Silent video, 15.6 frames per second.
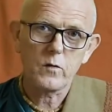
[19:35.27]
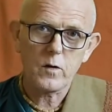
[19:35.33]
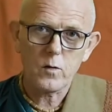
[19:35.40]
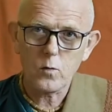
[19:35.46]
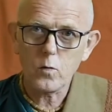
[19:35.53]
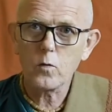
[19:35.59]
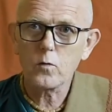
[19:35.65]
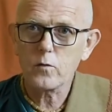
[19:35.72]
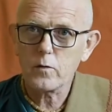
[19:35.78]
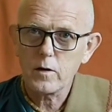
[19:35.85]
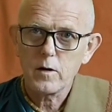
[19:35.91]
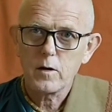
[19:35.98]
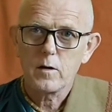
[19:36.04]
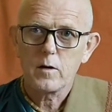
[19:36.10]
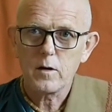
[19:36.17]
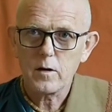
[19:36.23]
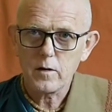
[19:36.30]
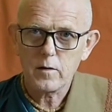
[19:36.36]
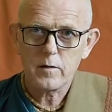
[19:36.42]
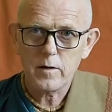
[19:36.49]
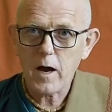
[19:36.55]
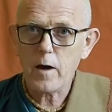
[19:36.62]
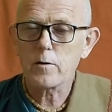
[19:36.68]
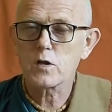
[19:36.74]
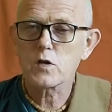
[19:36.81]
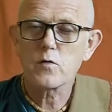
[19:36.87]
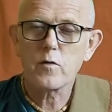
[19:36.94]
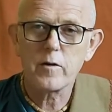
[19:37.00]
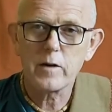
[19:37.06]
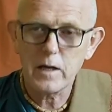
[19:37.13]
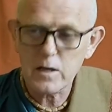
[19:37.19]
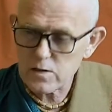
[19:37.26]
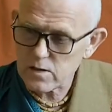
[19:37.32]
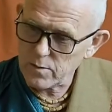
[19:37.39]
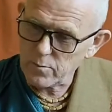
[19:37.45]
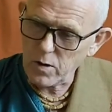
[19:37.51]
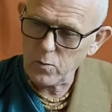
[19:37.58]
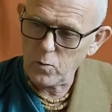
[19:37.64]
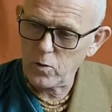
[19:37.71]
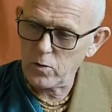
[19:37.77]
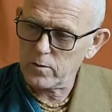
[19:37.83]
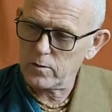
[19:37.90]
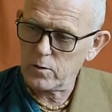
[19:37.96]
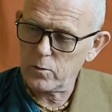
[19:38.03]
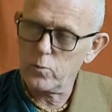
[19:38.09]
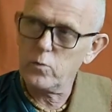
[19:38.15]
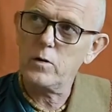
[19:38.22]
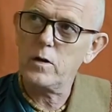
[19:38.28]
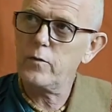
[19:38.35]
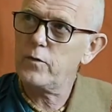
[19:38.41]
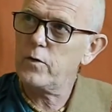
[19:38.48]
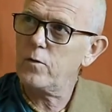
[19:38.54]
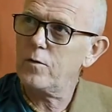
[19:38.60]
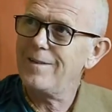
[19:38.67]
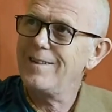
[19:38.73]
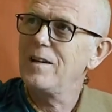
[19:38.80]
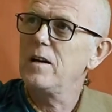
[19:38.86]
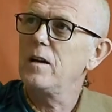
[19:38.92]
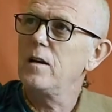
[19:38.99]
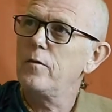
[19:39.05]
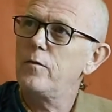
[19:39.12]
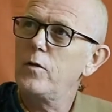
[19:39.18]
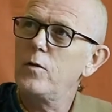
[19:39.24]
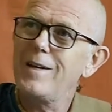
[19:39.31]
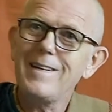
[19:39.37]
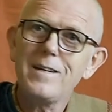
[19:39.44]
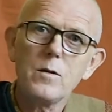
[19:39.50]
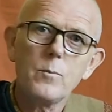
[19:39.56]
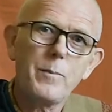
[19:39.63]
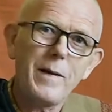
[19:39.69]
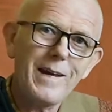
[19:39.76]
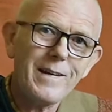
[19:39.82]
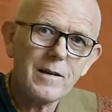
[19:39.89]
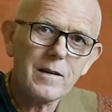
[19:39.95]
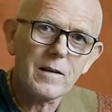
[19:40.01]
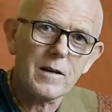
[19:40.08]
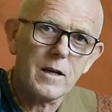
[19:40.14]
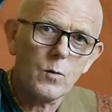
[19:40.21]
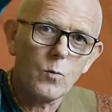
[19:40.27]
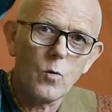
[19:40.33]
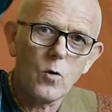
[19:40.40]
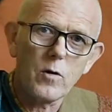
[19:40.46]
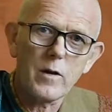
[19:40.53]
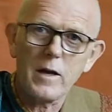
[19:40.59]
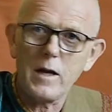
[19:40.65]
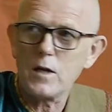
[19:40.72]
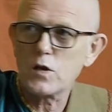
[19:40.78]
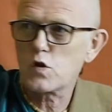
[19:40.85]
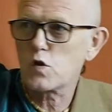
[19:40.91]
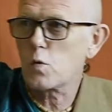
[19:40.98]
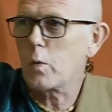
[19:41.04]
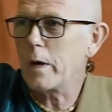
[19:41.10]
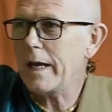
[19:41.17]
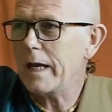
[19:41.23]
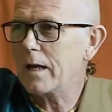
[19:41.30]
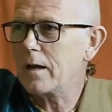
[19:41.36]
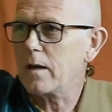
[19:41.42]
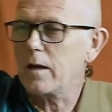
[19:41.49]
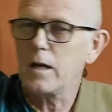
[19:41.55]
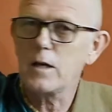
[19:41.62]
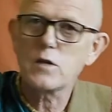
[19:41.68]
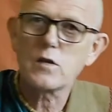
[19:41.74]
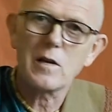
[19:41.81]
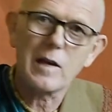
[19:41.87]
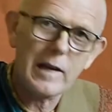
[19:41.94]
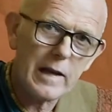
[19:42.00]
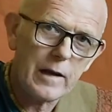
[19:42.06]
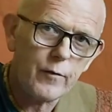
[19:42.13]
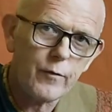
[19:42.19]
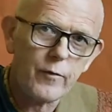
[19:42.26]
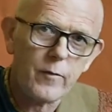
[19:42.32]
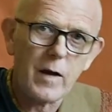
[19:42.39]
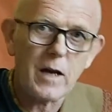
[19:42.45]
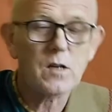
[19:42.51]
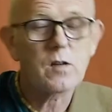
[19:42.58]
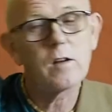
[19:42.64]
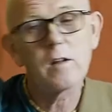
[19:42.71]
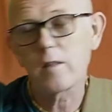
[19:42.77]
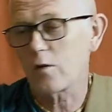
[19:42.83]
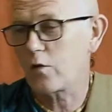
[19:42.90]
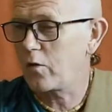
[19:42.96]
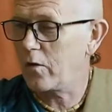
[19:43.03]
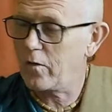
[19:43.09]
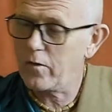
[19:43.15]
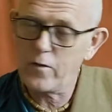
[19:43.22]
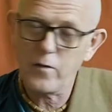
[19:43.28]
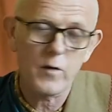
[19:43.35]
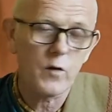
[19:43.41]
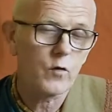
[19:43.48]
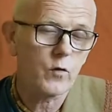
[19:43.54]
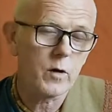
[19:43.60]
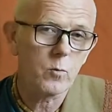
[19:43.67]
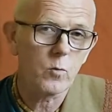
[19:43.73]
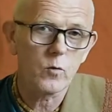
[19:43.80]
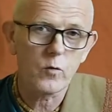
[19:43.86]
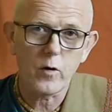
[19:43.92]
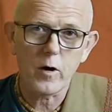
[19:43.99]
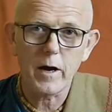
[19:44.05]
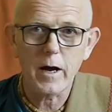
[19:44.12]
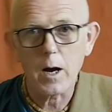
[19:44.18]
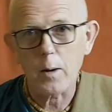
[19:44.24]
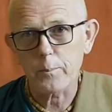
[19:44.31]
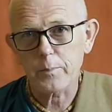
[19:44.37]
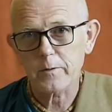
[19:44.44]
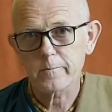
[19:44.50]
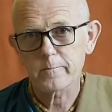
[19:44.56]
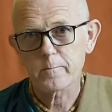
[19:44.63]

They're all nourished very easily by watering the root. If you independently water each twig, each leaf, actually the tree will dry up.